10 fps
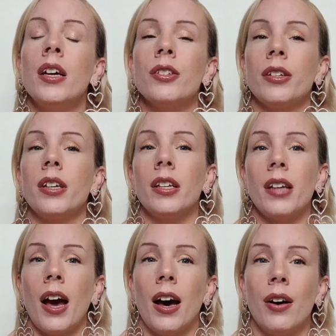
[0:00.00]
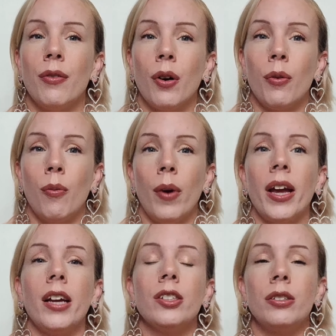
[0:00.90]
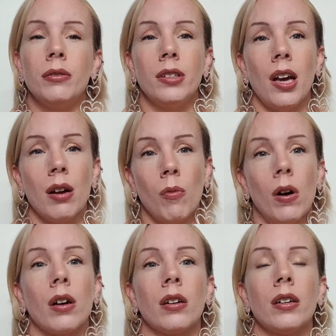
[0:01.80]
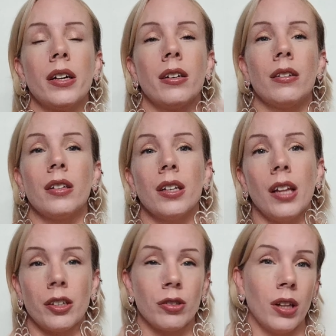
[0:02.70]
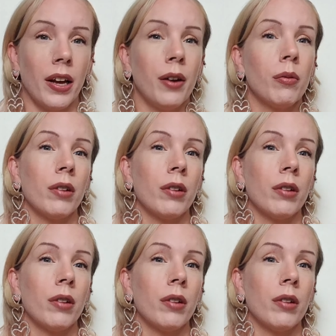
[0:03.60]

So you need to have a way to get water or electrolyte,